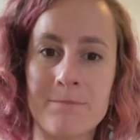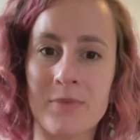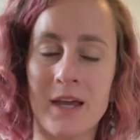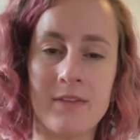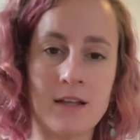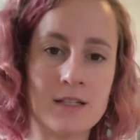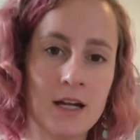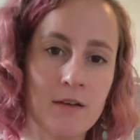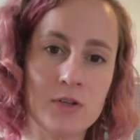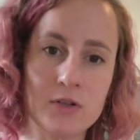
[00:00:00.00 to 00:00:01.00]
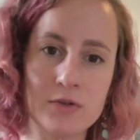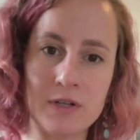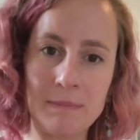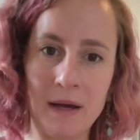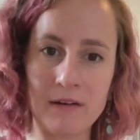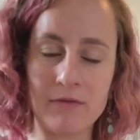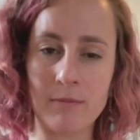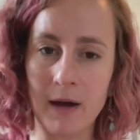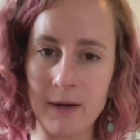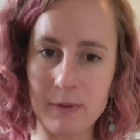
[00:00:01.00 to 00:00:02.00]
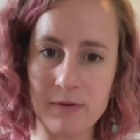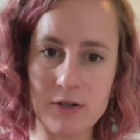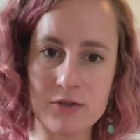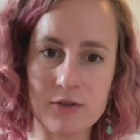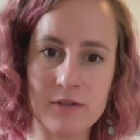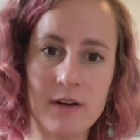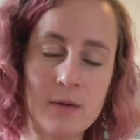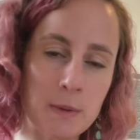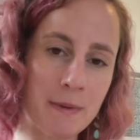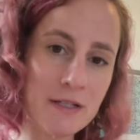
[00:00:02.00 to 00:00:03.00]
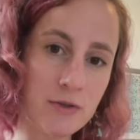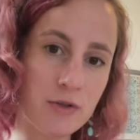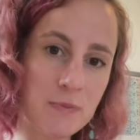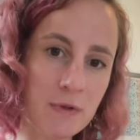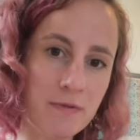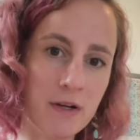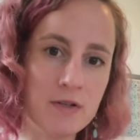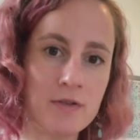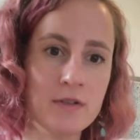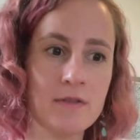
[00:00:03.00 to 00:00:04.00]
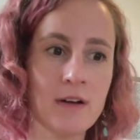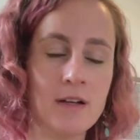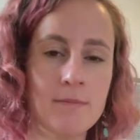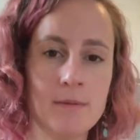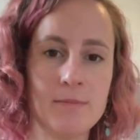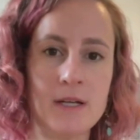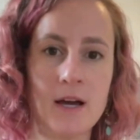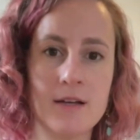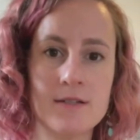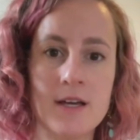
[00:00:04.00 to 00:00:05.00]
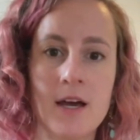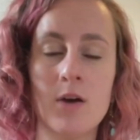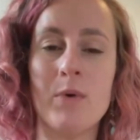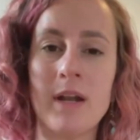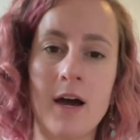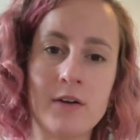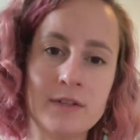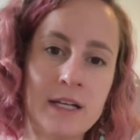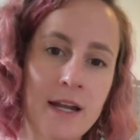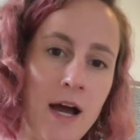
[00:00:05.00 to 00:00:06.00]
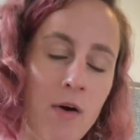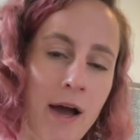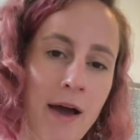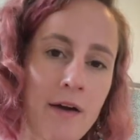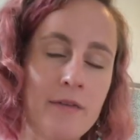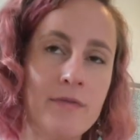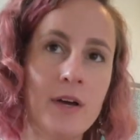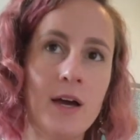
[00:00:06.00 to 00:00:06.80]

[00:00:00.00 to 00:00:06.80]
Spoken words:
And that's going to have a huge impact for my professional development and my students' professional development, because we not only now have